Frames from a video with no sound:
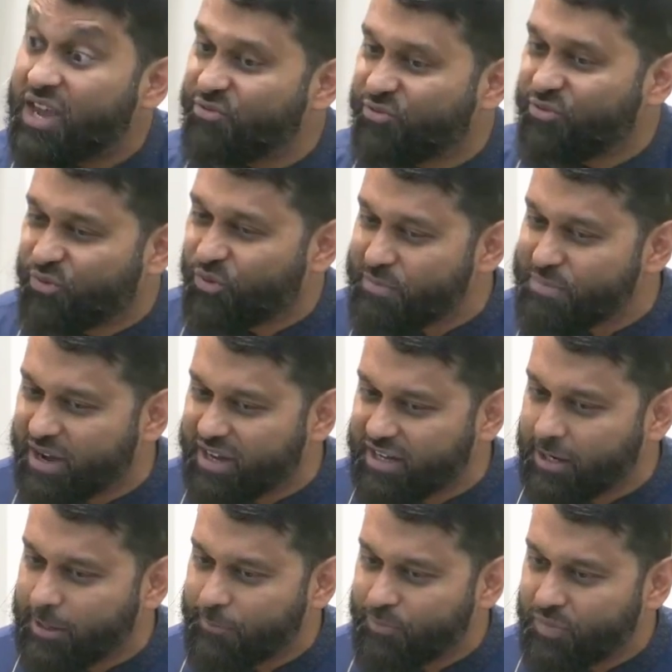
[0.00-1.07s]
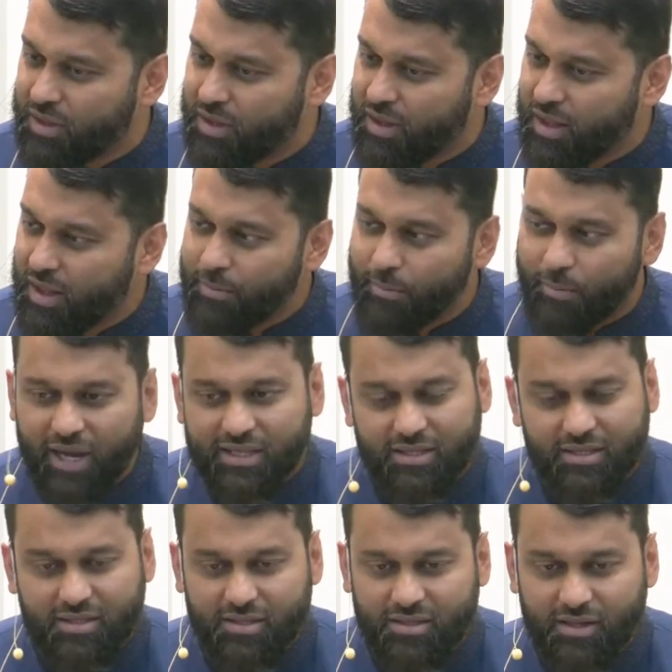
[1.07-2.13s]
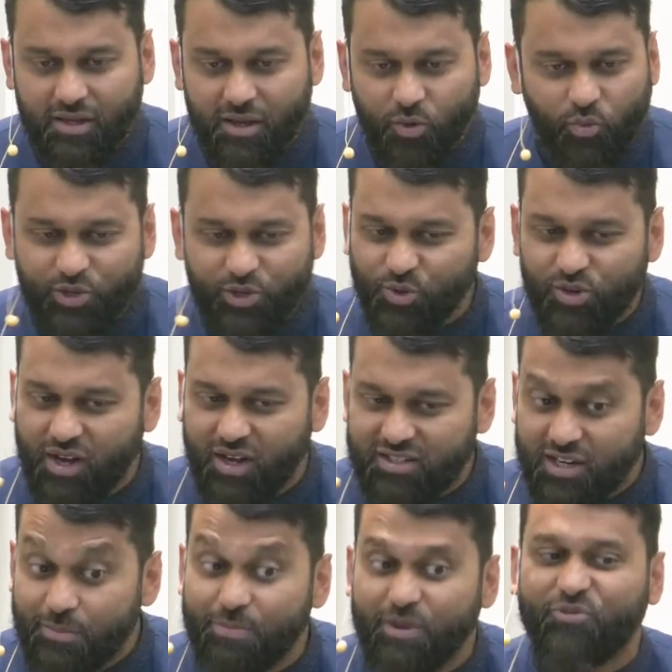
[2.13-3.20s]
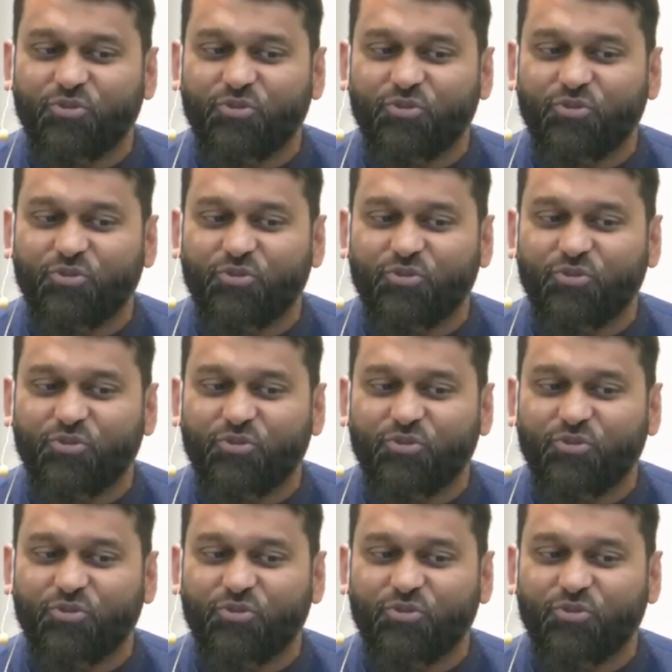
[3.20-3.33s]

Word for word: with everybody, but we do not